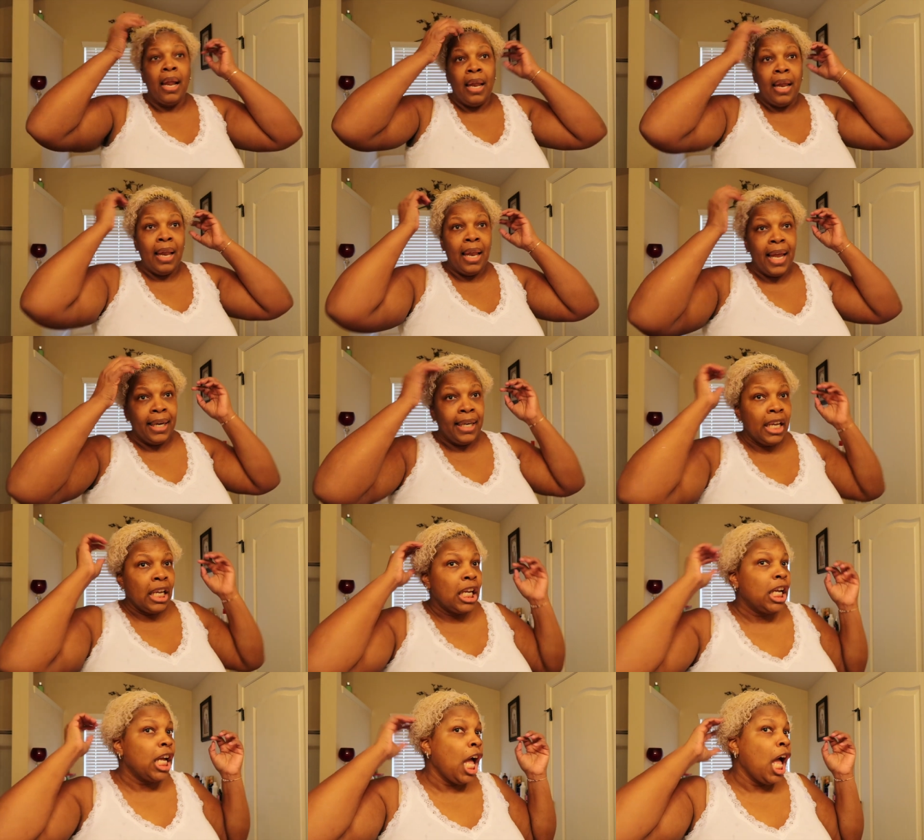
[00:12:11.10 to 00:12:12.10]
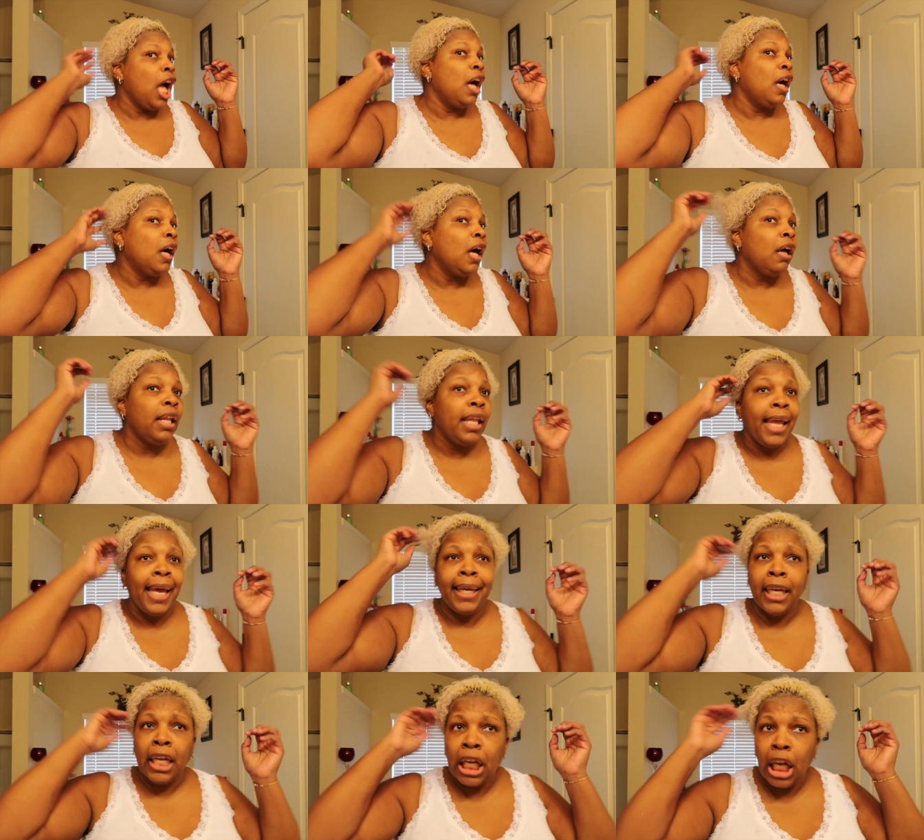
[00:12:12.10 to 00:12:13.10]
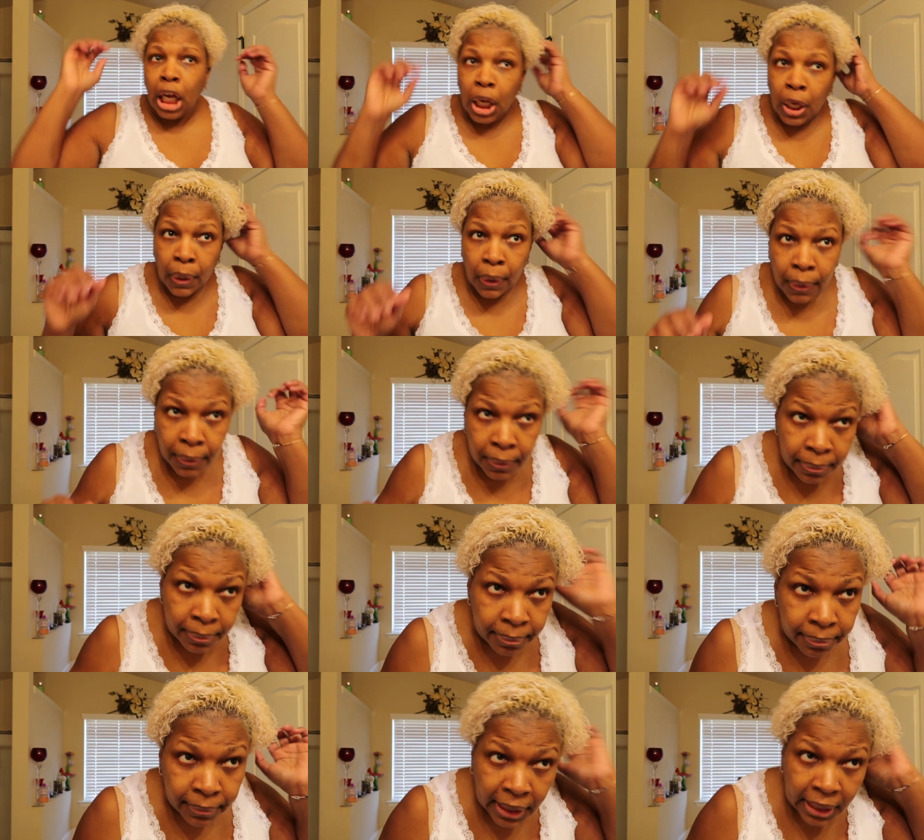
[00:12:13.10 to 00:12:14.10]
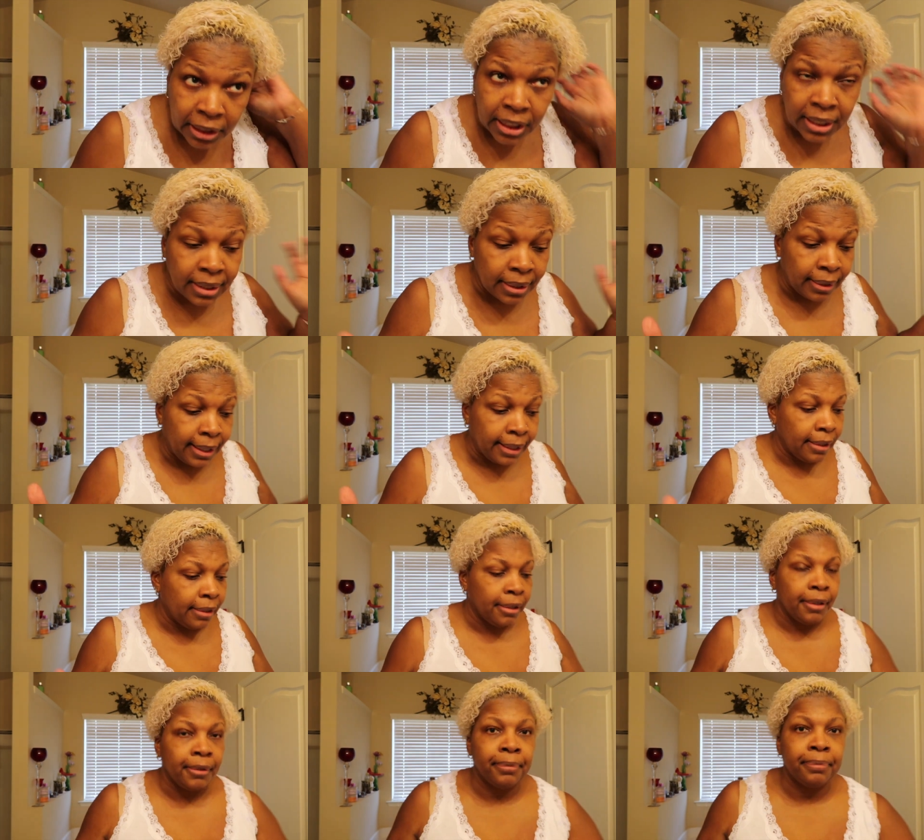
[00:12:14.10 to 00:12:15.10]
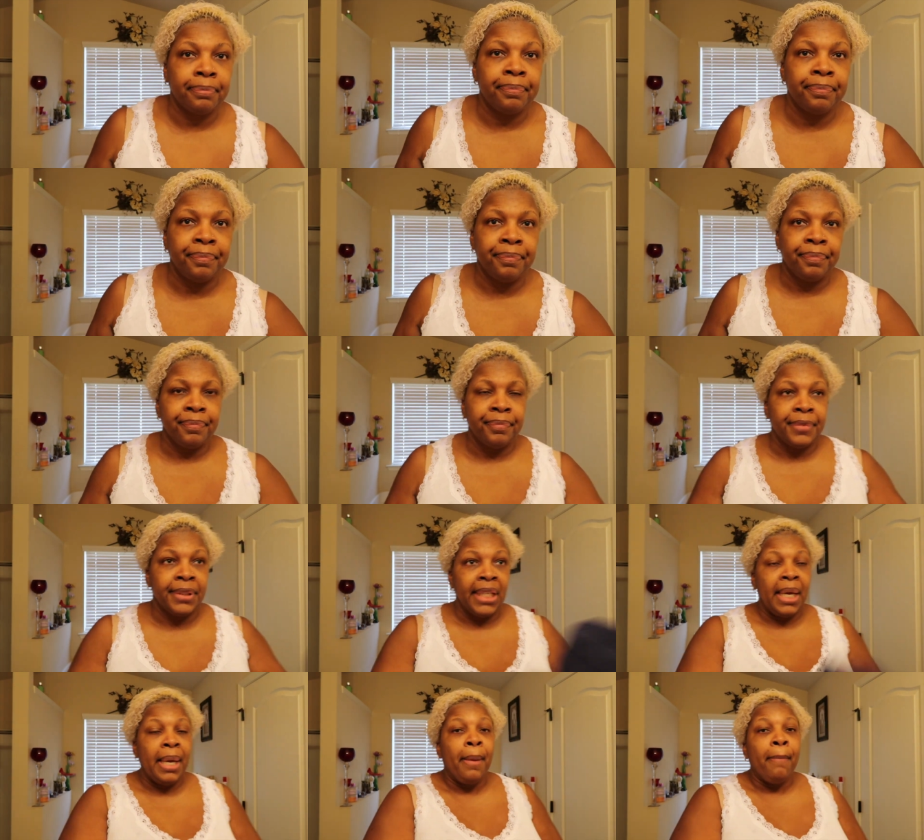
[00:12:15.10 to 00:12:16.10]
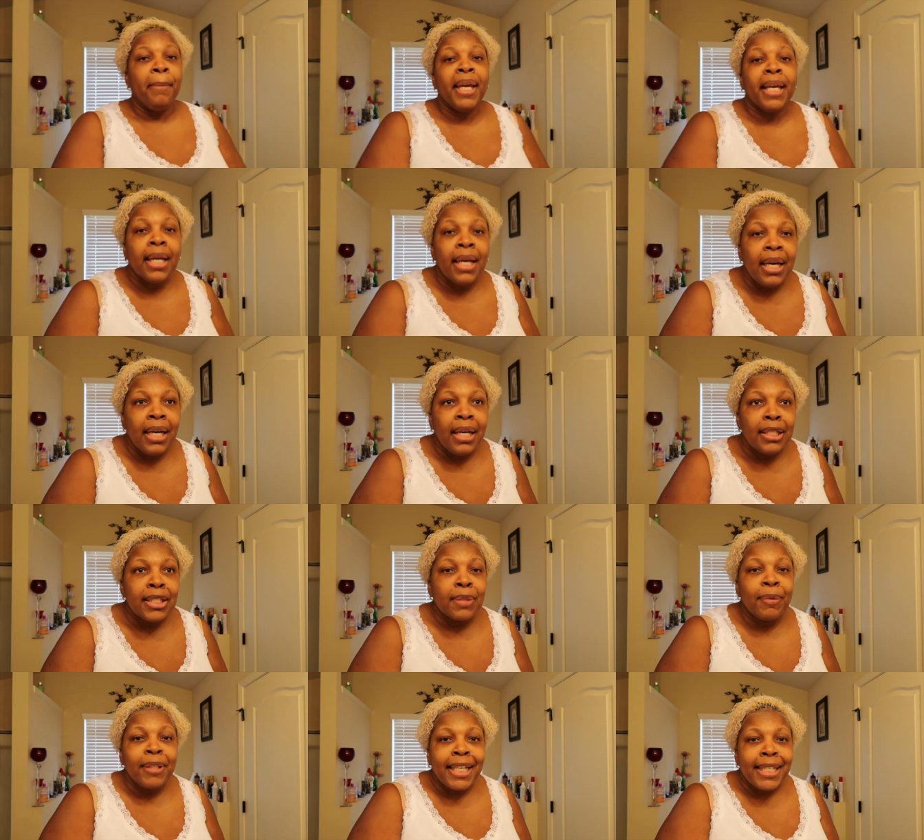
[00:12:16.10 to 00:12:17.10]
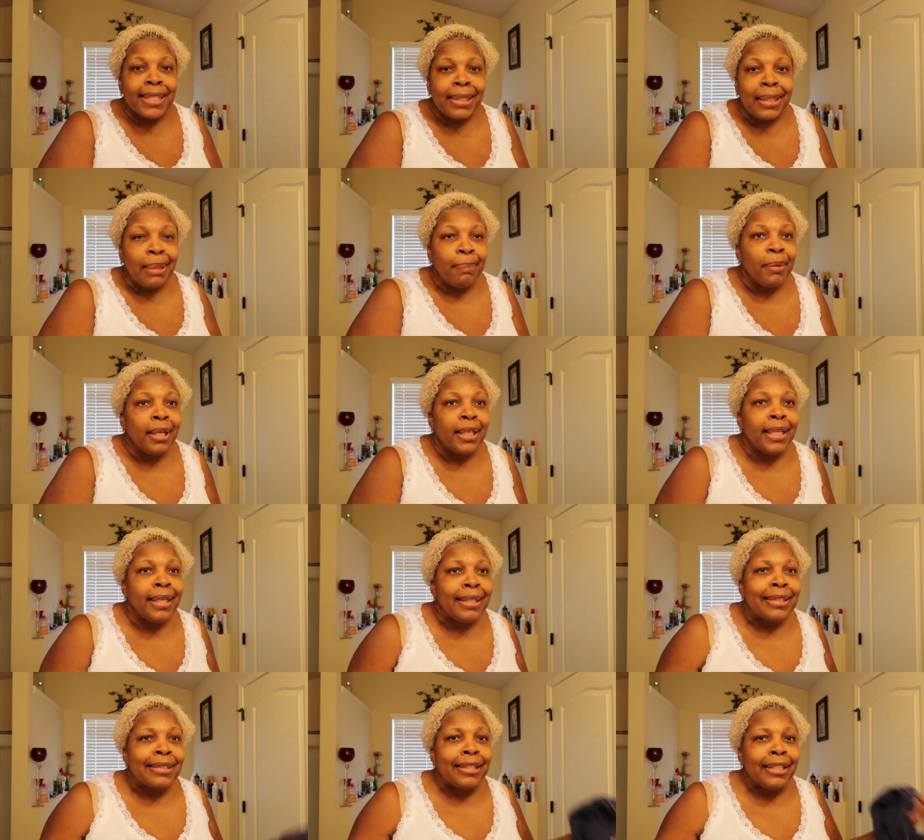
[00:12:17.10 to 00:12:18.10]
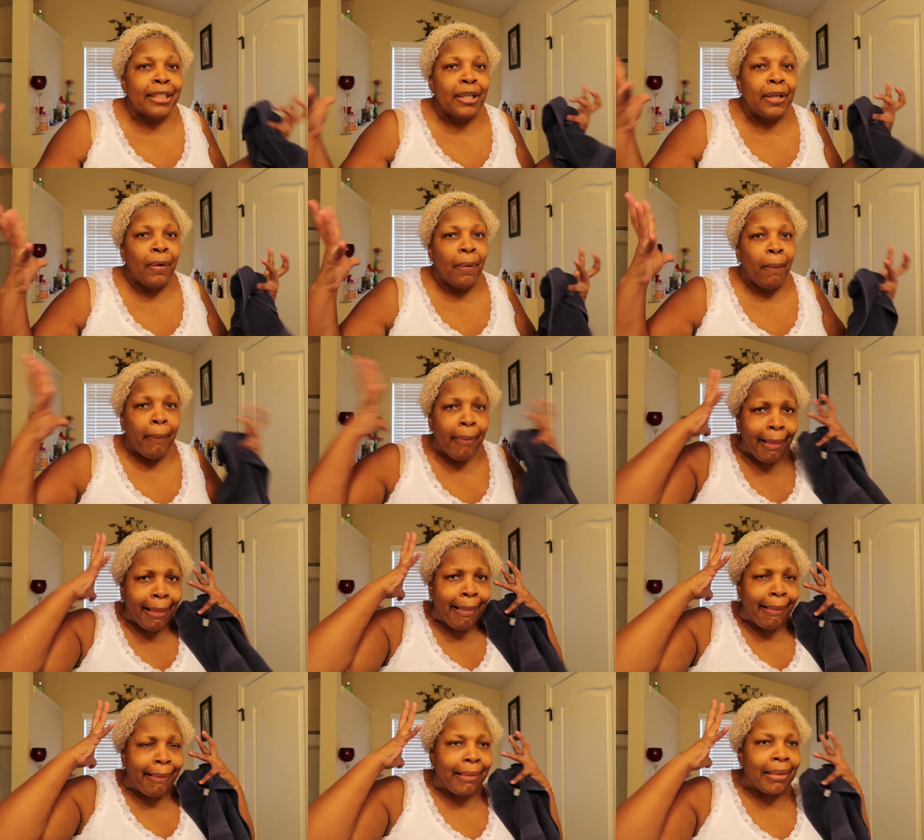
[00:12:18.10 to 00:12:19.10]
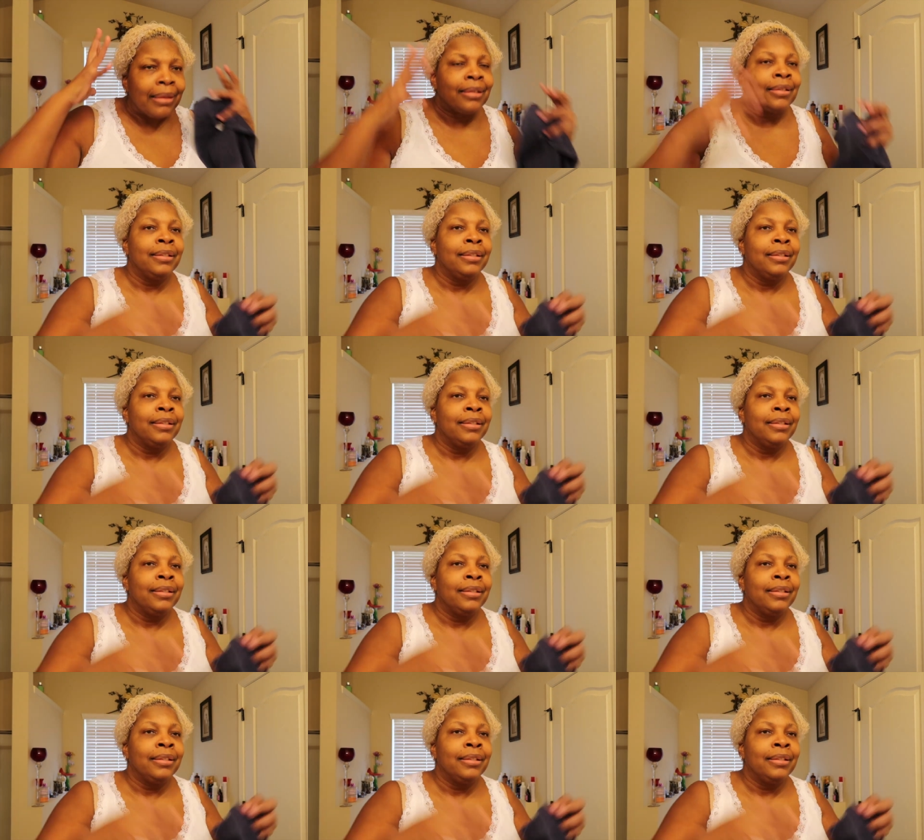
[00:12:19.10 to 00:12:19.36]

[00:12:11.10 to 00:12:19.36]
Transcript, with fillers: let it go, let it go. Just let it go. Because when I sleep on it, it's gonna go whoop.